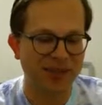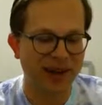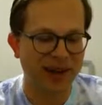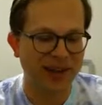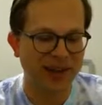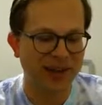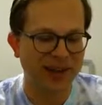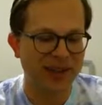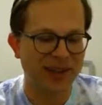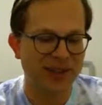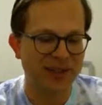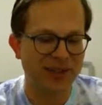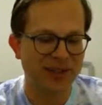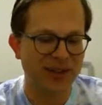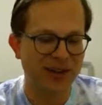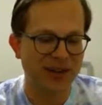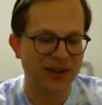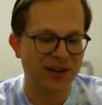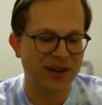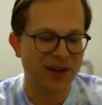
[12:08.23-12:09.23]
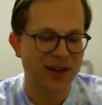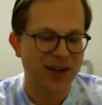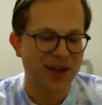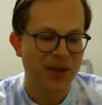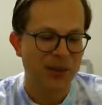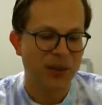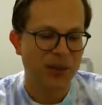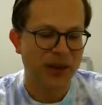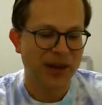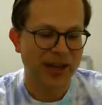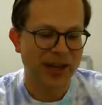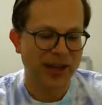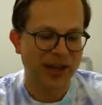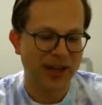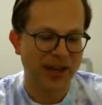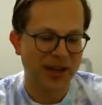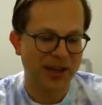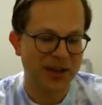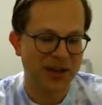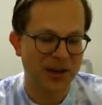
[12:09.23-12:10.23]
rally last year when
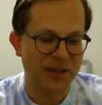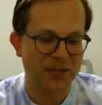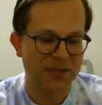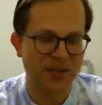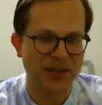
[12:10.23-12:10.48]
I um,